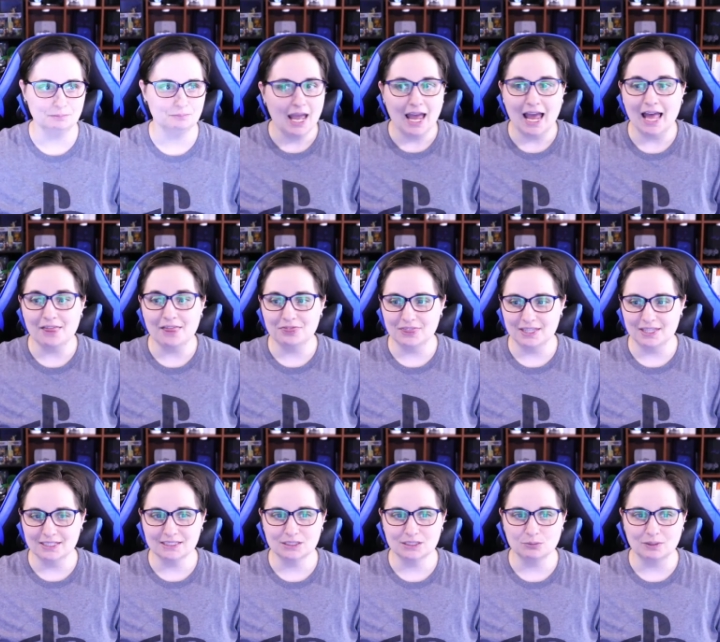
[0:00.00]
And
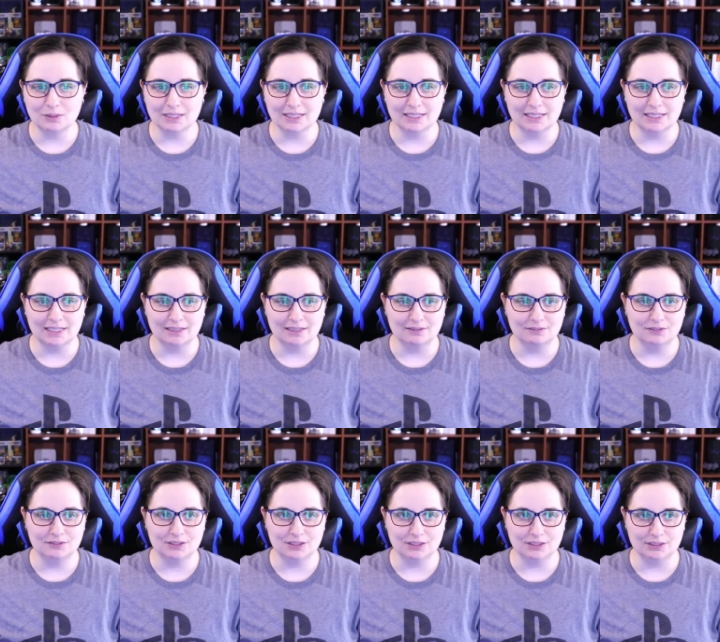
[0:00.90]
this one
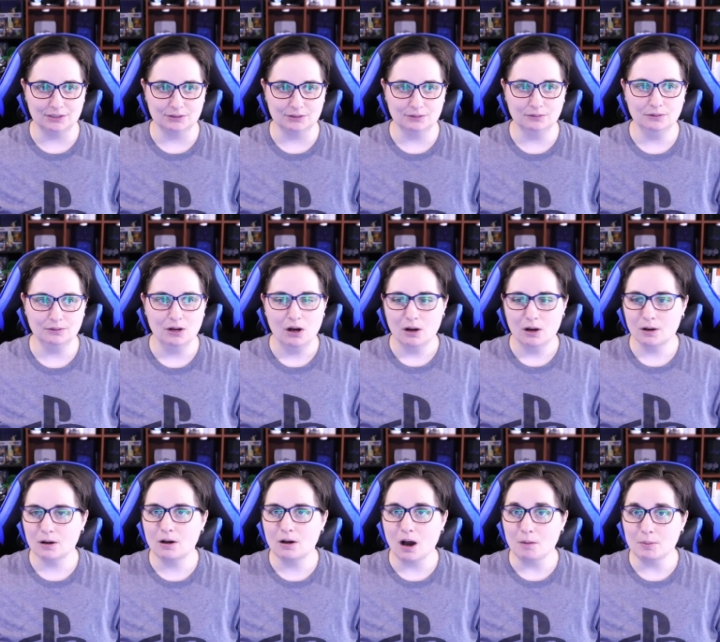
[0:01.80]
gives you
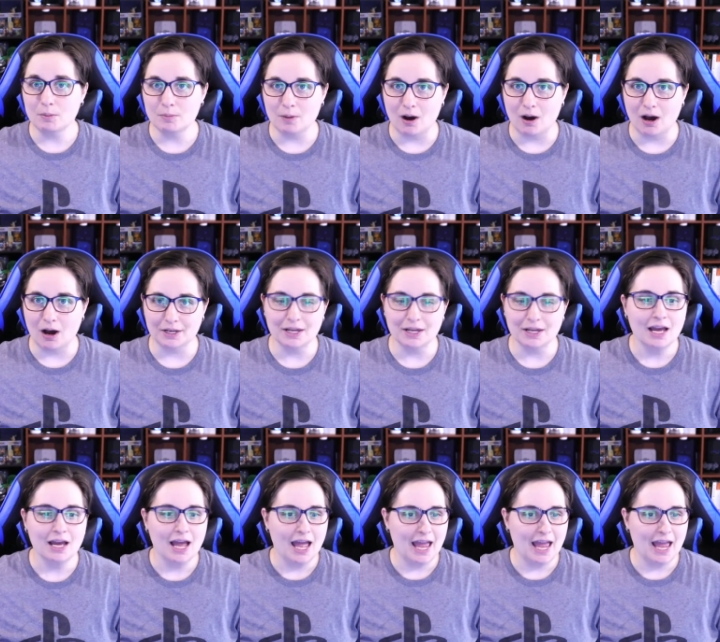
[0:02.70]
Gobelmon,